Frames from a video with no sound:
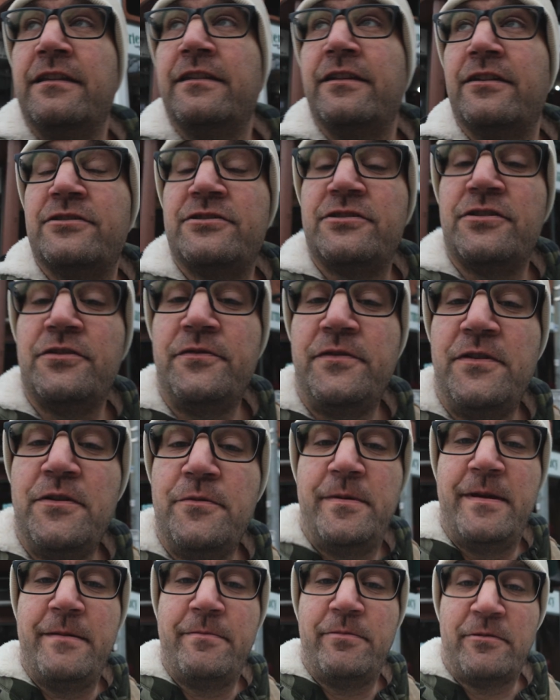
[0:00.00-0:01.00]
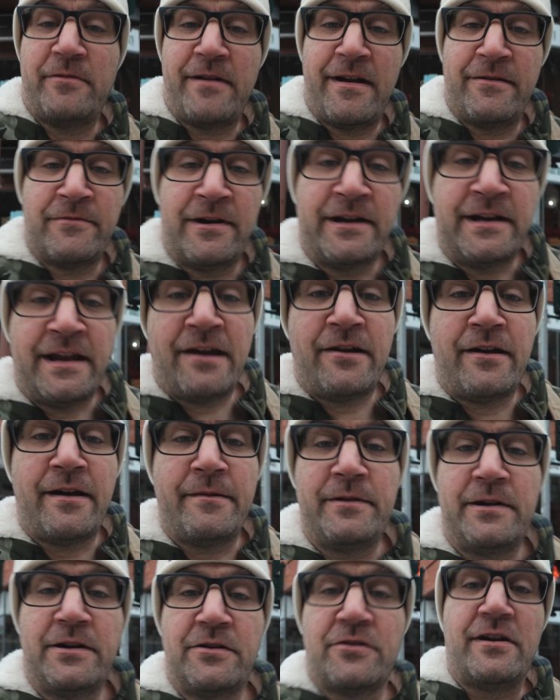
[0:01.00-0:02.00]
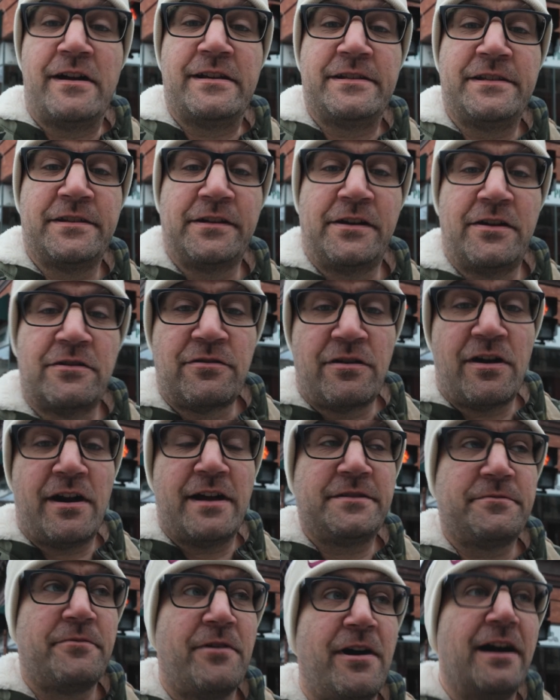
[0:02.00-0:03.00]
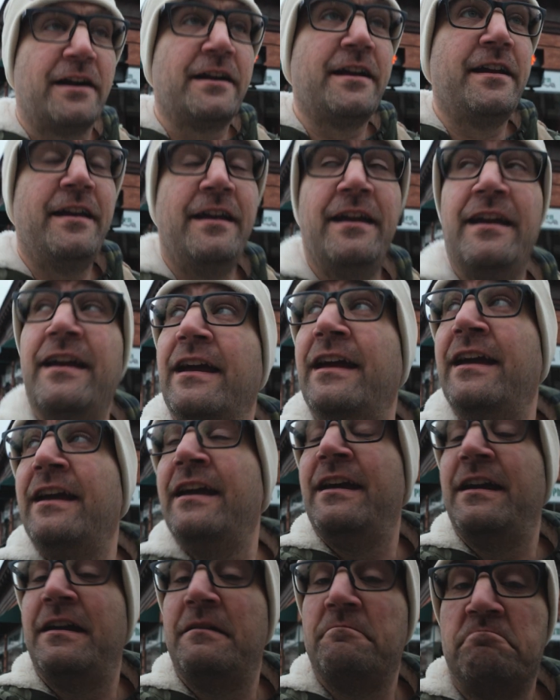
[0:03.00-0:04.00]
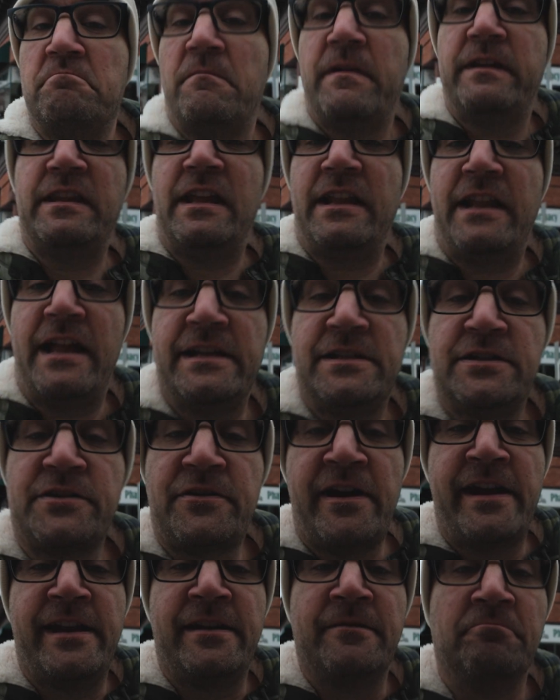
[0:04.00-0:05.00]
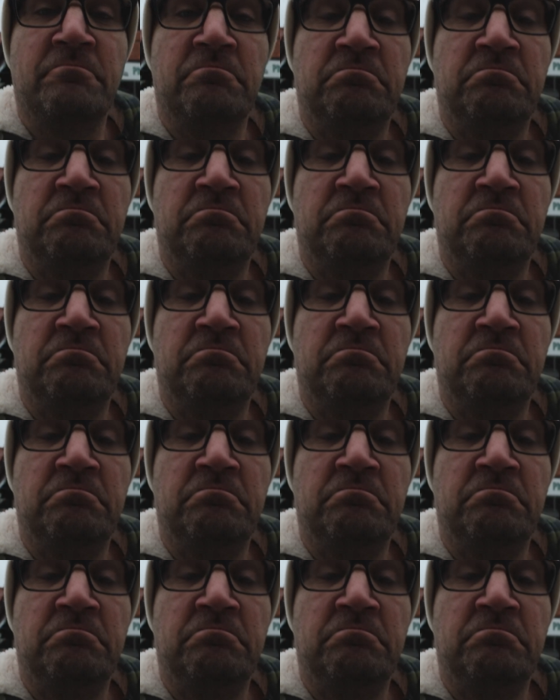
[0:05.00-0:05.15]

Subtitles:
There's so few people around right now. I'm gonna cross the crosswalk and the light's green.